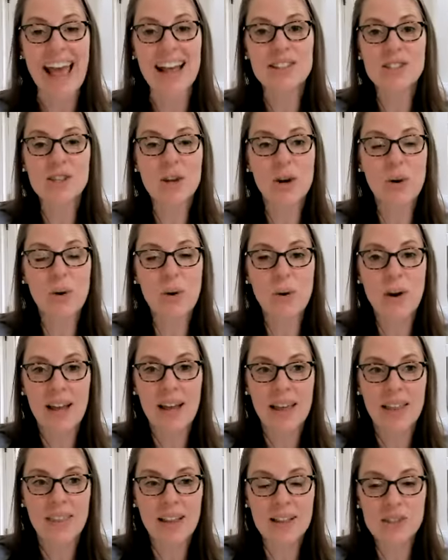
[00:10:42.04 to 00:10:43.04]
And so
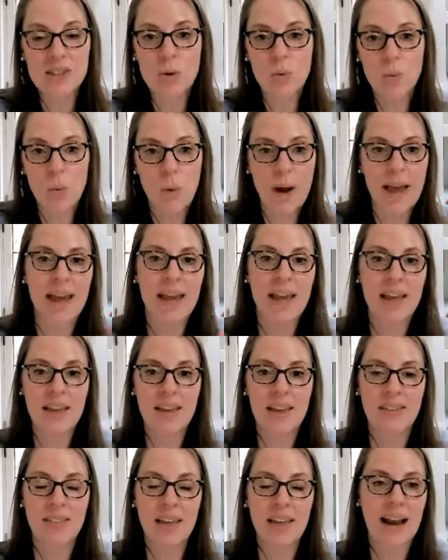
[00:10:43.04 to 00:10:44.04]
it's a
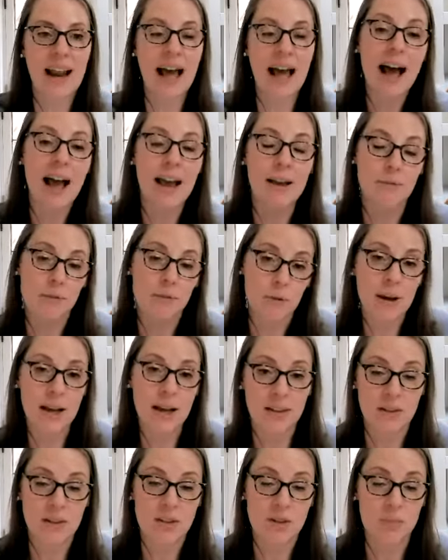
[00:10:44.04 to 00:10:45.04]
way that
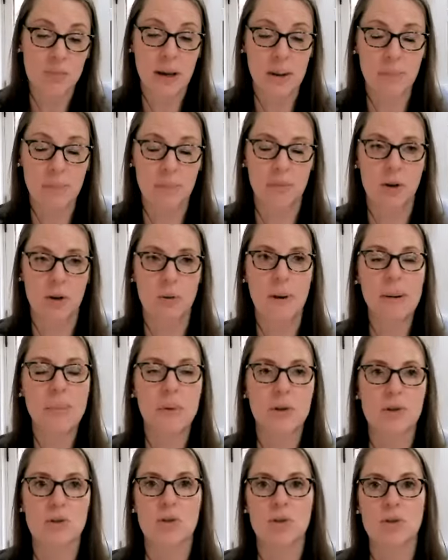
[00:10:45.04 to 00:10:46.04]
this is my, my
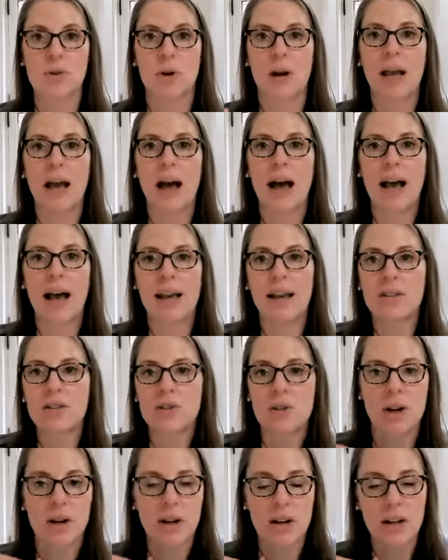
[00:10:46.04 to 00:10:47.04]
personal story. I
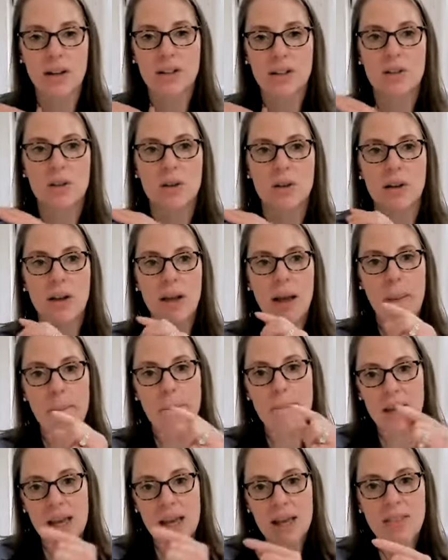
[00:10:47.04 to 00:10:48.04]
started to
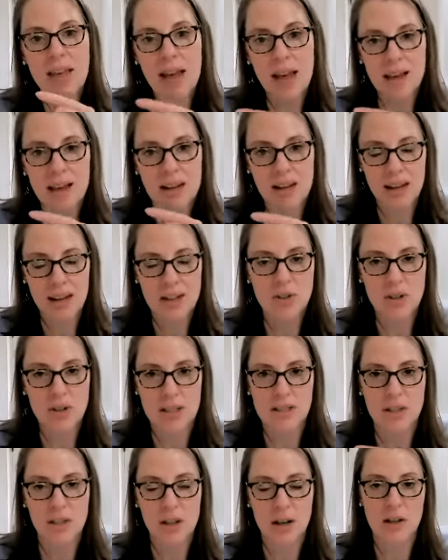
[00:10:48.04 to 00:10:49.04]
make that connection
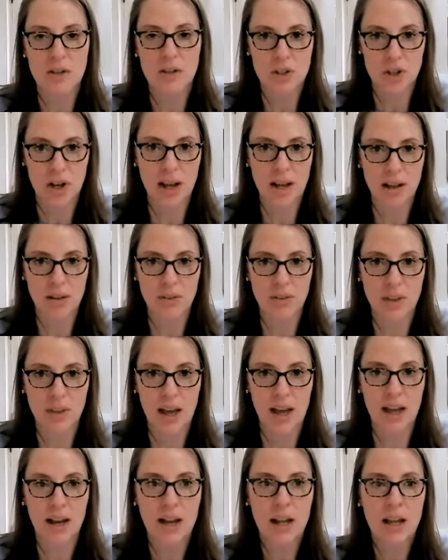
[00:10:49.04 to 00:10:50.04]
as a young child
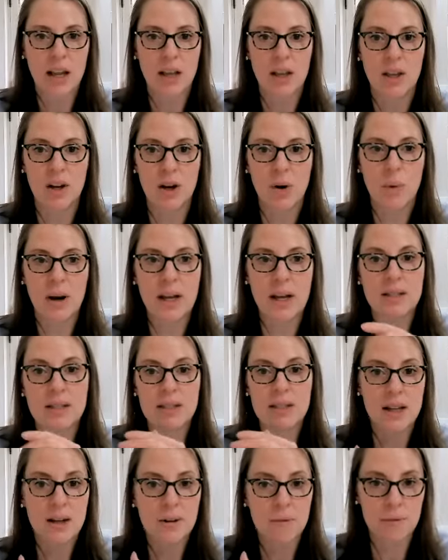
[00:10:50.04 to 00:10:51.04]
that, what,
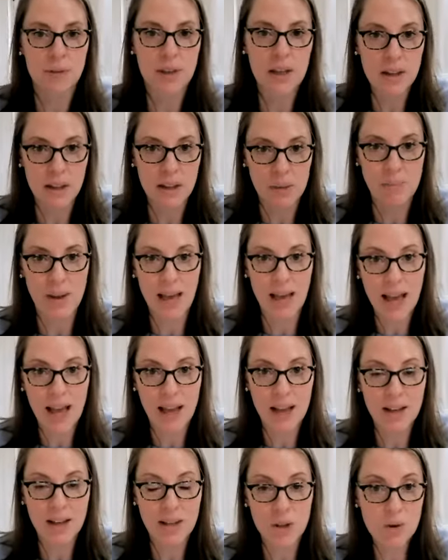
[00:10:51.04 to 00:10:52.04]
instead of feeling
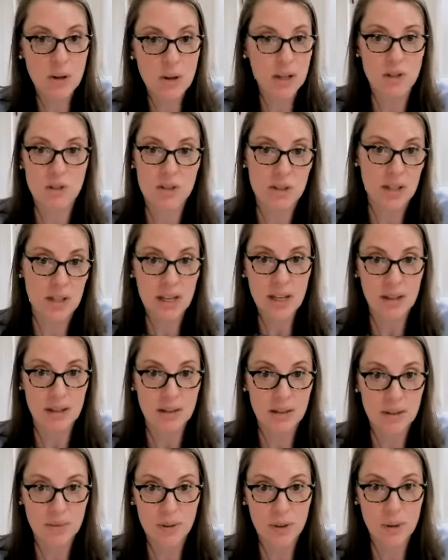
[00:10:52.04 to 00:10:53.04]
bad, you can just eat
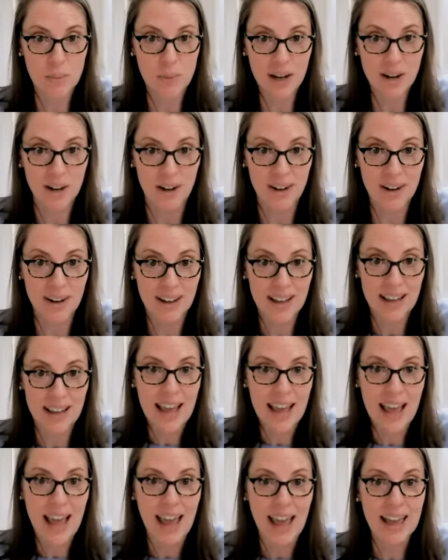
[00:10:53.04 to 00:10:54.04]
and feel better.
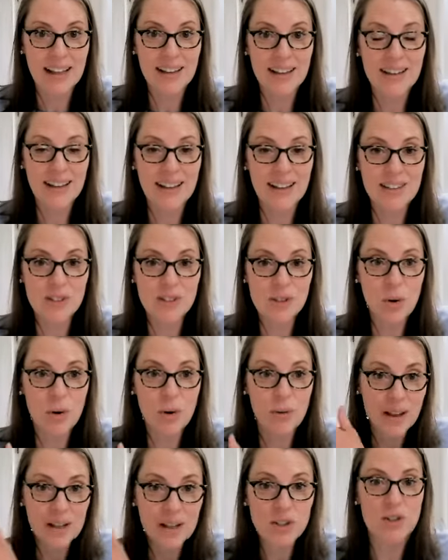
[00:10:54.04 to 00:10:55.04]
And so
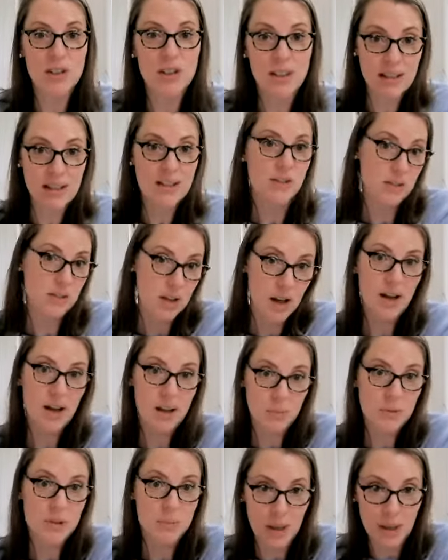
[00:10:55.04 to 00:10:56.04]
eventually that just caught
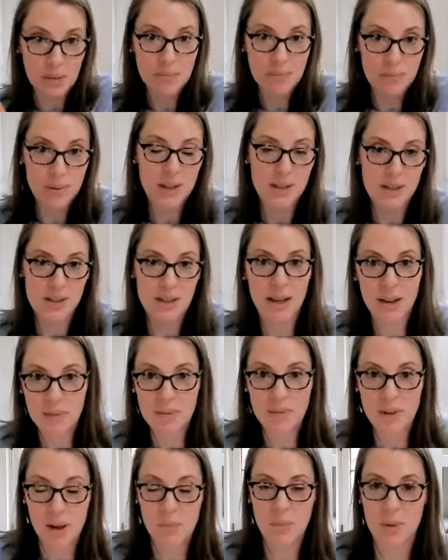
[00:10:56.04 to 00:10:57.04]
up to me because I
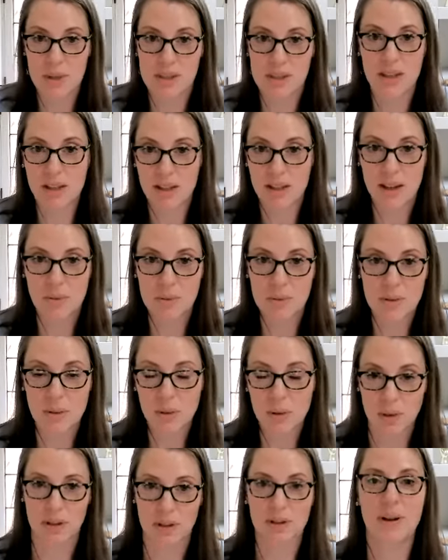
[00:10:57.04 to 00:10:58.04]
got busy and I was
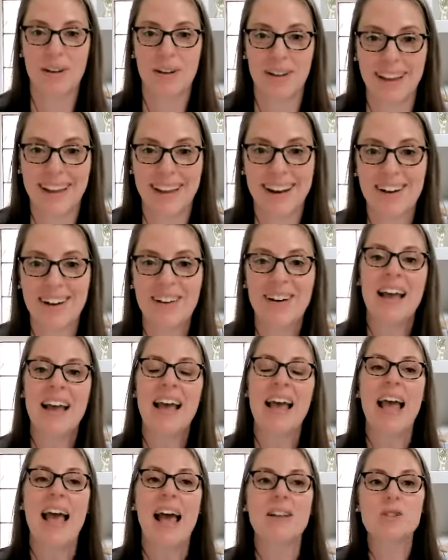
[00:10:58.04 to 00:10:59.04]
older,
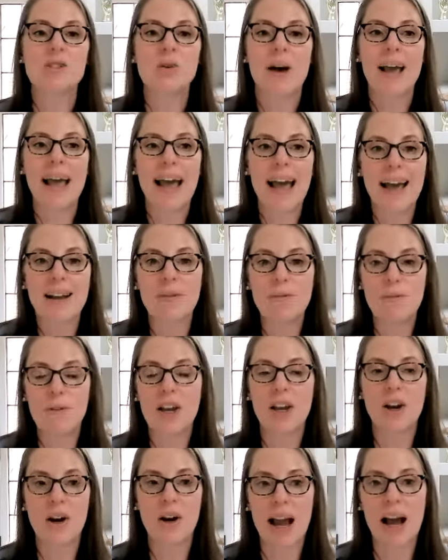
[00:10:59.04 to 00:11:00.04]
And so I had to
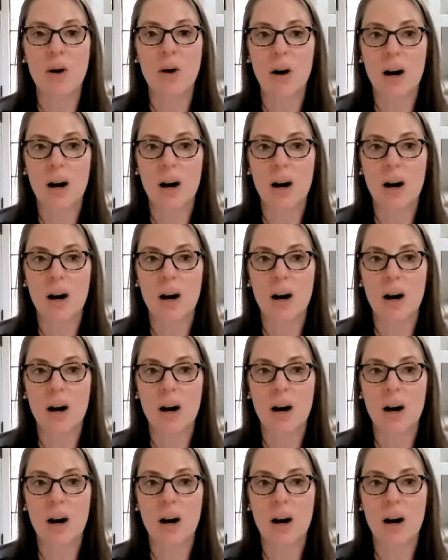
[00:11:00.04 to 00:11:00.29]
figure out